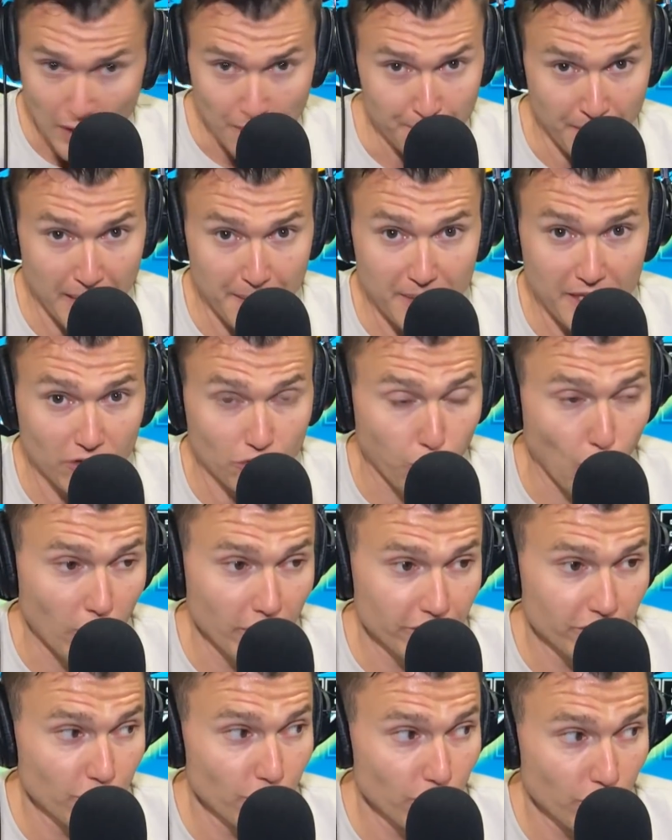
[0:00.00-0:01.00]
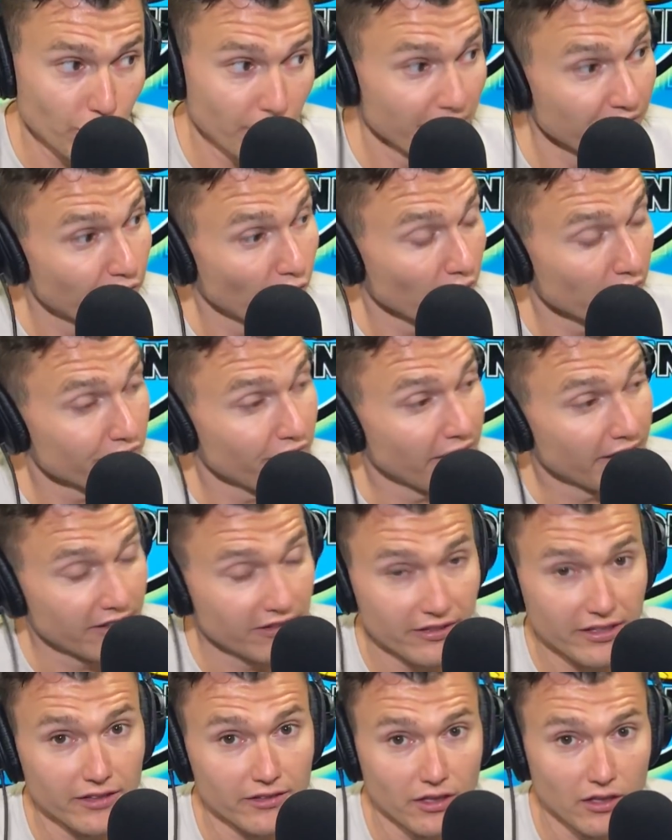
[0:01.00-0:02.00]
Maybe it's 1, 2, 3, 4 fights
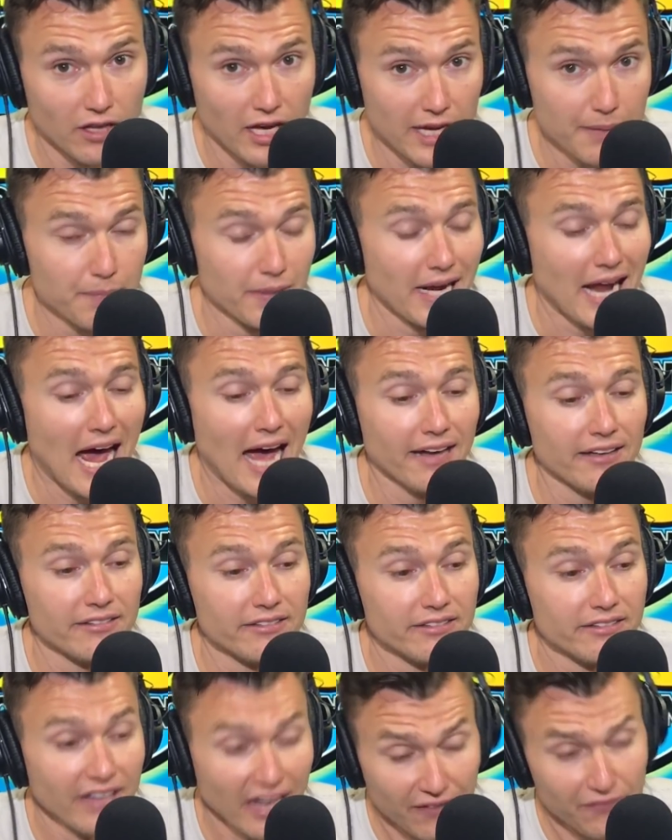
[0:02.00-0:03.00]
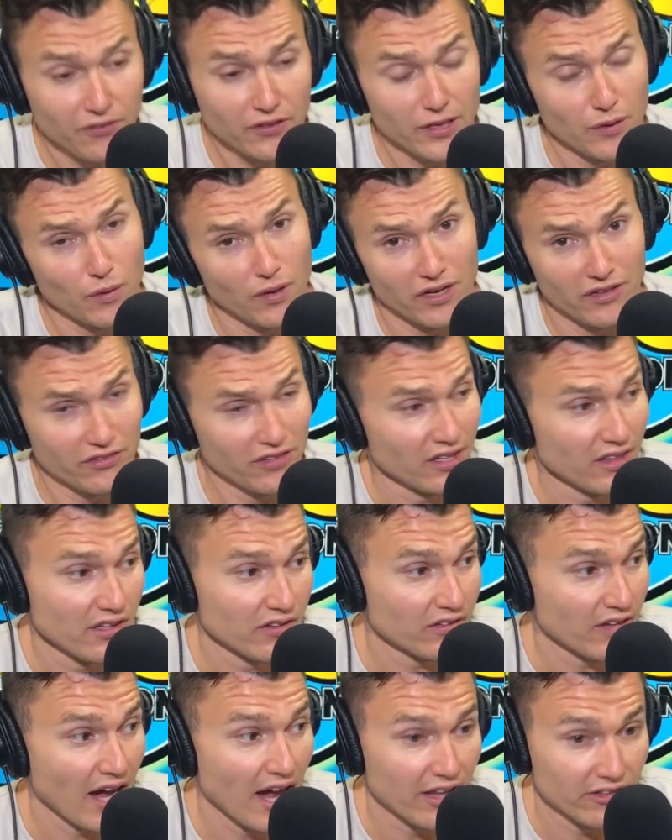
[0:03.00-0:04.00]
down the line, but I definitely want to see these
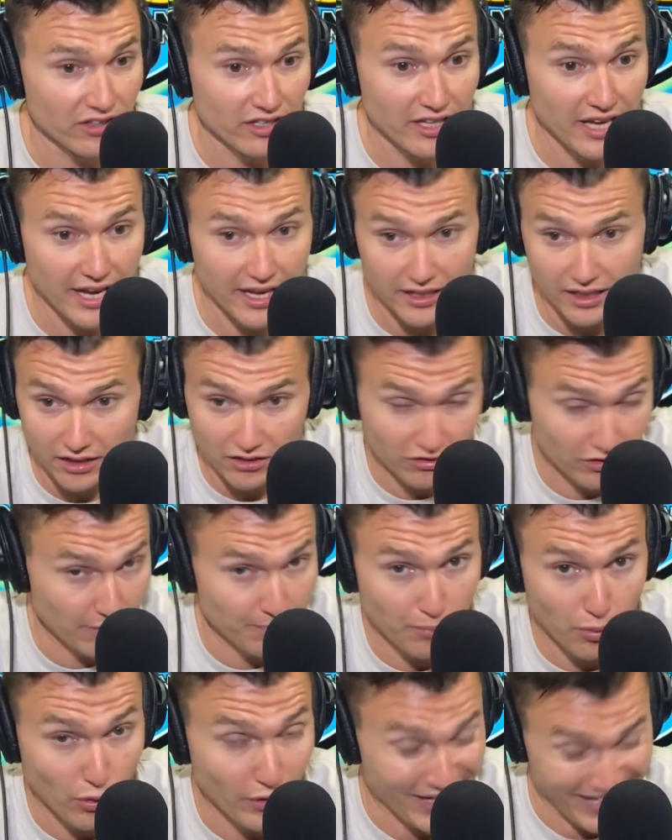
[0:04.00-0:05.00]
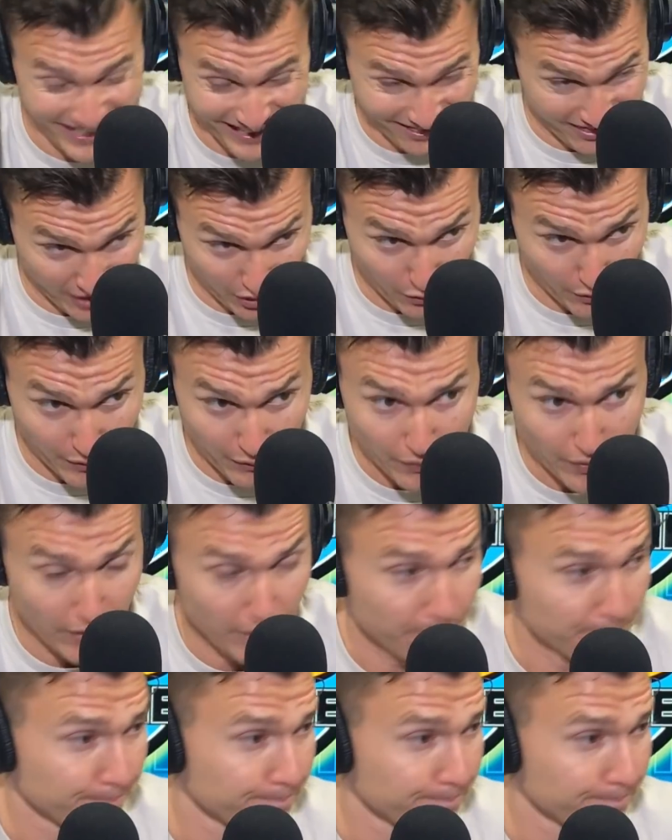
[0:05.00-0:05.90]
guys again at some point, and I think we will.